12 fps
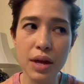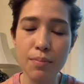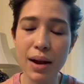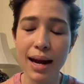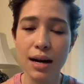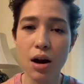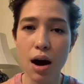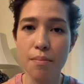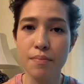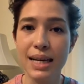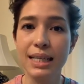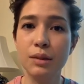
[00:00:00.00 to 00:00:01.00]
they may
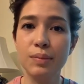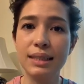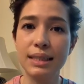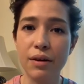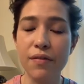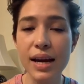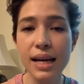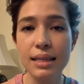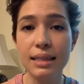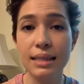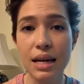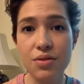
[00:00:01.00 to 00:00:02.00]
not be specific
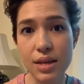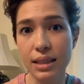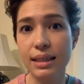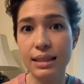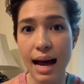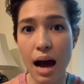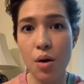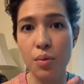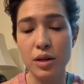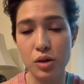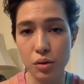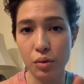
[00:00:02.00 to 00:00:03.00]
and say, this is how
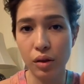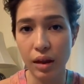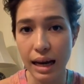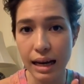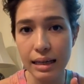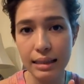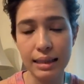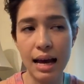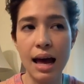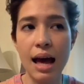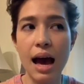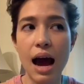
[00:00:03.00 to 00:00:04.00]
we do things.
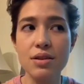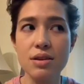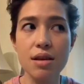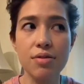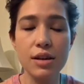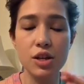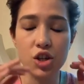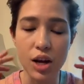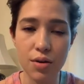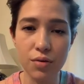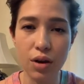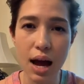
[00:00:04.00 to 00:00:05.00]
I think that the
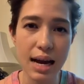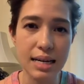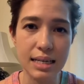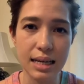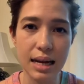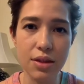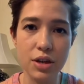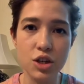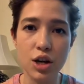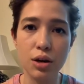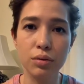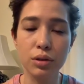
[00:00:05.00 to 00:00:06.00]
general idea and the
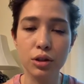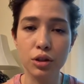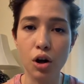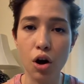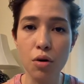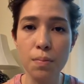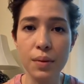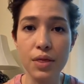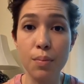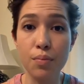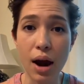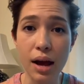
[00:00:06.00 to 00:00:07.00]
general scope,
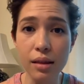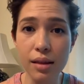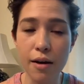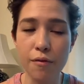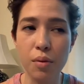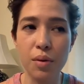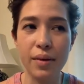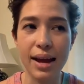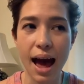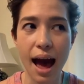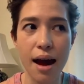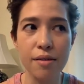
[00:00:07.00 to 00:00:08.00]
the breadth of what we
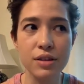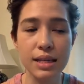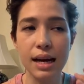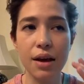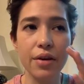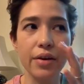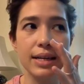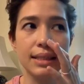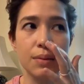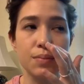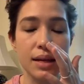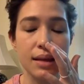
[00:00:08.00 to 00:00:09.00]
have together is
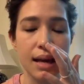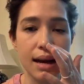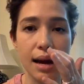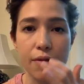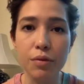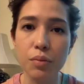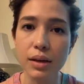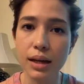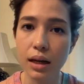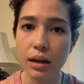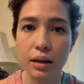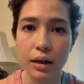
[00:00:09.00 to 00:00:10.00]
something that everyone
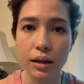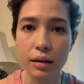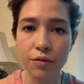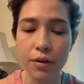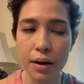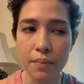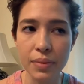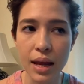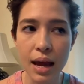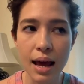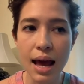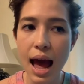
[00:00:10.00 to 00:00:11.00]
can learn from.
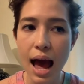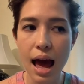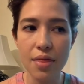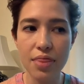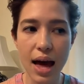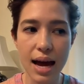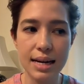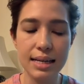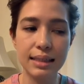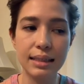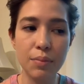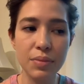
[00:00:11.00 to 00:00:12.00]
And that
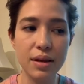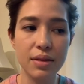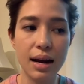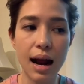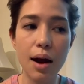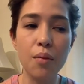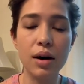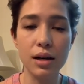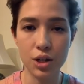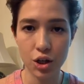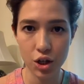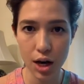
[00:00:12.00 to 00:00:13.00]
is something that I
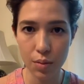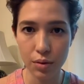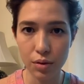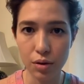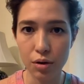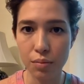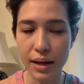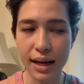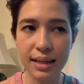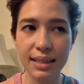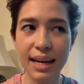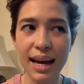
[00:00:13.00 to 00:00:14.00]
wanted to share with you,
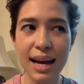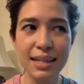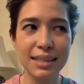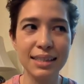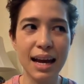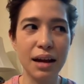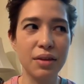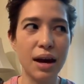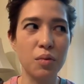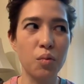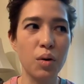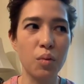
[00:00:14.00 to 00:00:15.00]
because I can't say
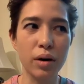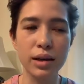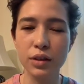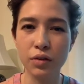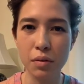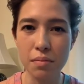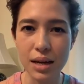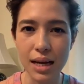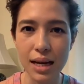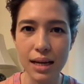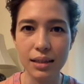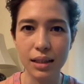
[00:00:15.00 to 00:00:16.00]
that what works for
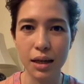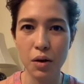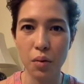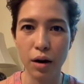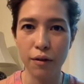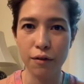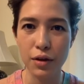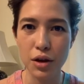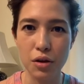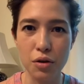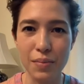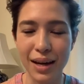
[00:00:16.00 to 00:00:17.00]
me is going to work for
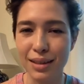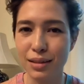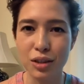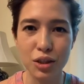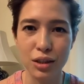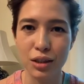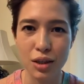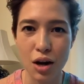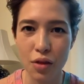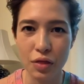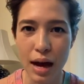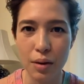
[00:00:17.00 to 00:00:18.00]
you, because it's just
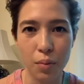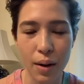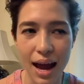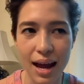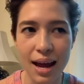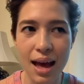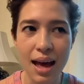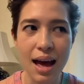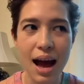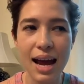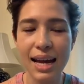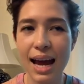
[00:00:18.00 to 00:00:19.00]
not that way.
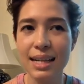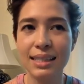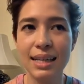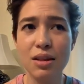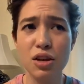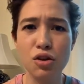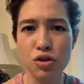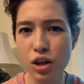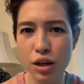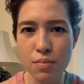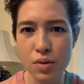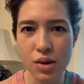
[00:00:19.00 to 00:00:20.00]
I can't say that you
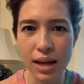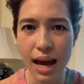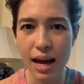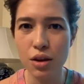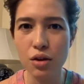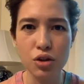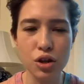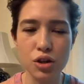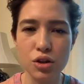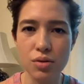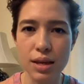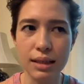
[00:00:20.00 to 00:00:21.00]
should communicate, you should
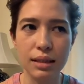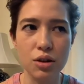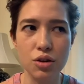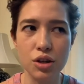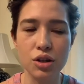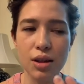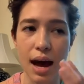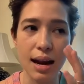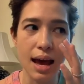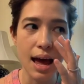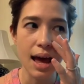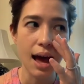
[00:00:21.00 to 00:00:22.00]
do this and you should do
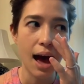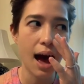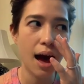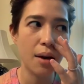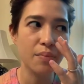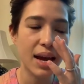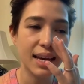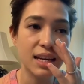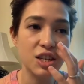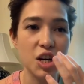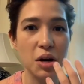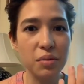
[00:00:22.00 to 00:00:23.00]
that. I
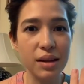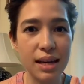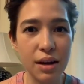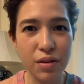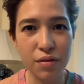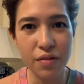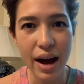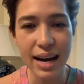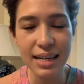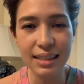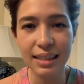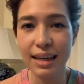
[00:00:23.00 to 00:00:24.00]
can generally give
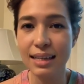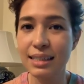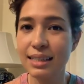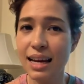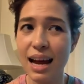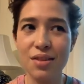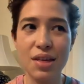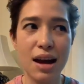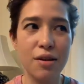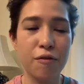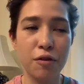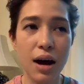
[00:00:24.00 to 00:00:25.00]
advice. I can say
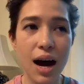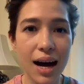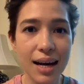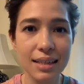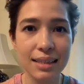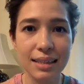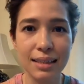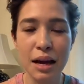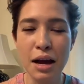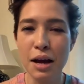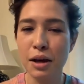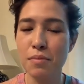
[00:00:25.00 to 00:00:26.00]
that for us,
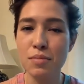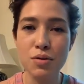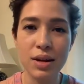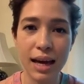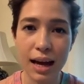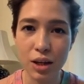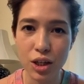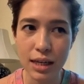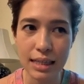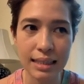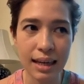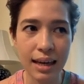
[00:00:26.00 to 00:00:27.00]
communication
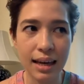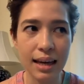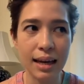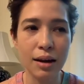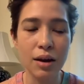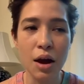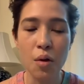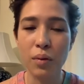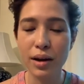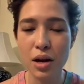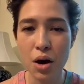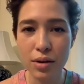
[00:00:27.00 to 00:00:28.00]
is key.
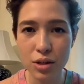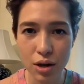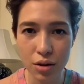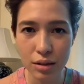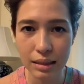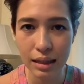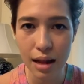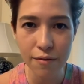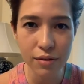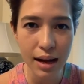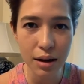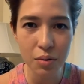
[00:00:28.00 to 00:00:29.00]
We know each other's
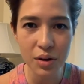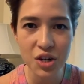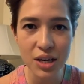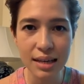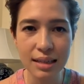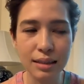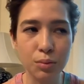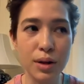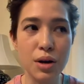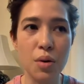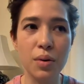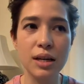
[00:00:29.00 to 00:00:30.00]
love languages.
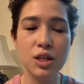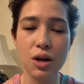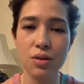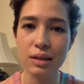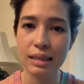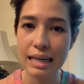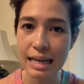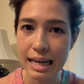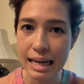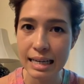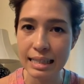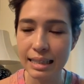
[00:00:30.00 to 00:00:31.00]
We know what each other's
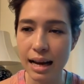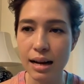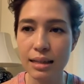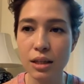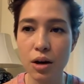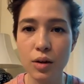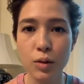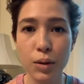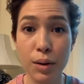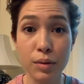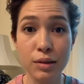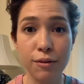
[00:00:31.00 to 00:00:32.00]
needs. And as long as
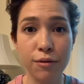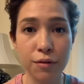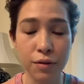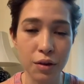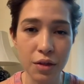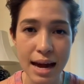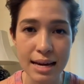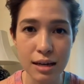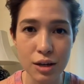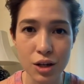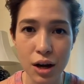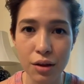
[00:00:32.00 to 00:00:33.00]
we're able to fulfill that in
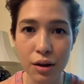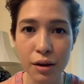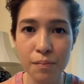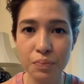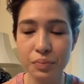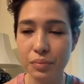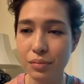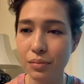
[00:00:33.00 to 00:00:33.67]
each other